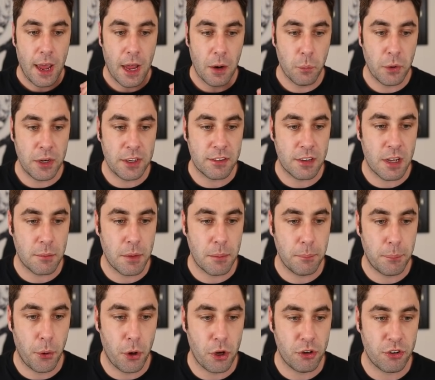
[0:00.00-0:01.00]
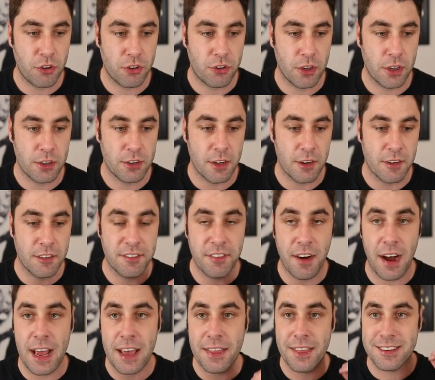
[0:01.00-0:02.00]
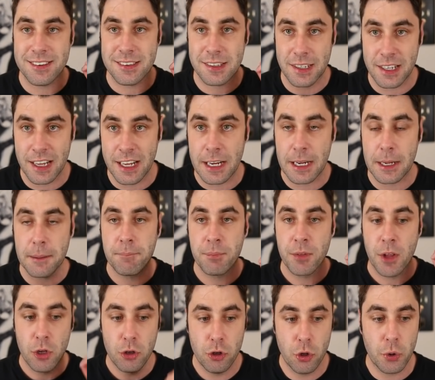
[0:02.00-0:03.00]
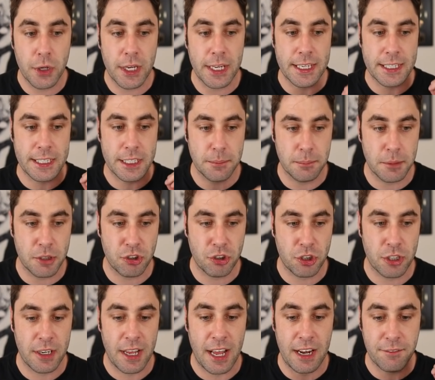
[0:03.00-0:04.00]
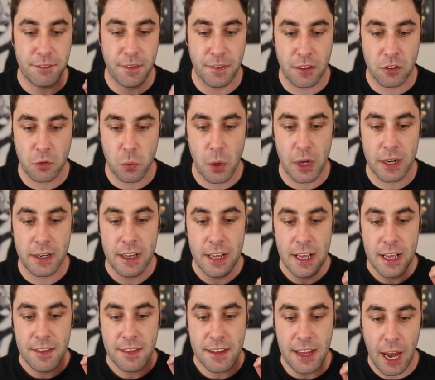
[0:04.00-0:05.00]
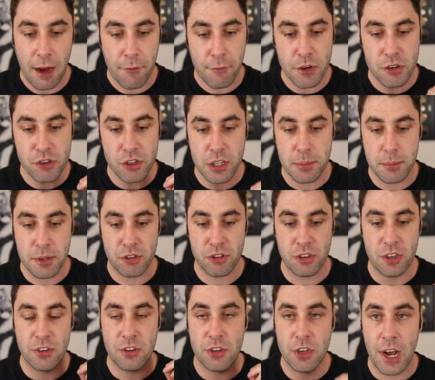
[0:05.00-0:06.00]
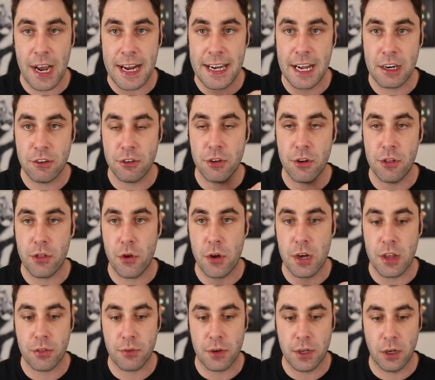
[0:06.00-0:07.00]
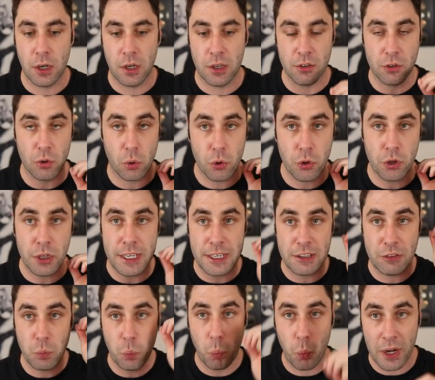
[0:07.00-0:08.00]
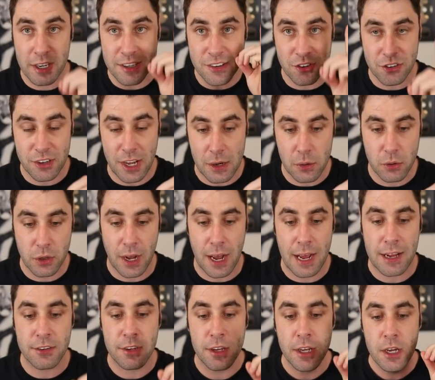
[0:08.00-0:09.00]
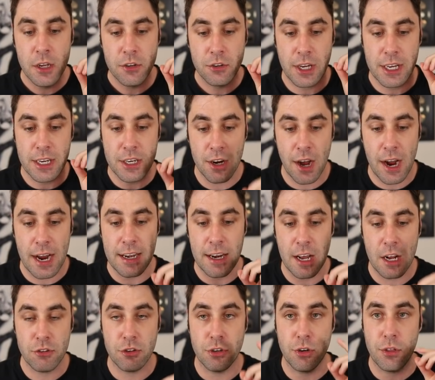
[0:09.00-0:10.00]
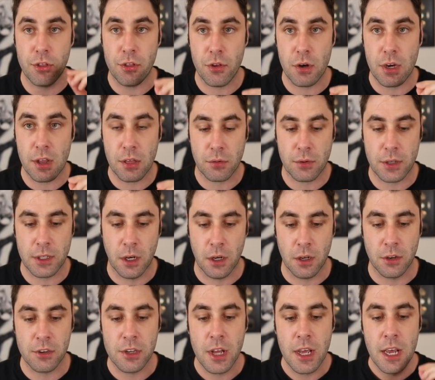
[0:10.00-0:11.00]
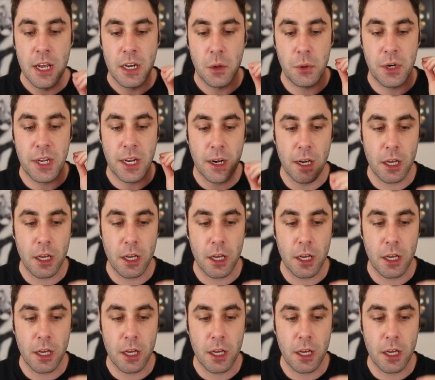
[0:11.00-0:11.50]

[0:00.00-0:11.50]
and when someone purchases via this link, you get a commission. And for this one, the average commission is nine hundred thirty-three dollars. All you need is one sale, guys, to get nine hundred thirty-three dollars. And when you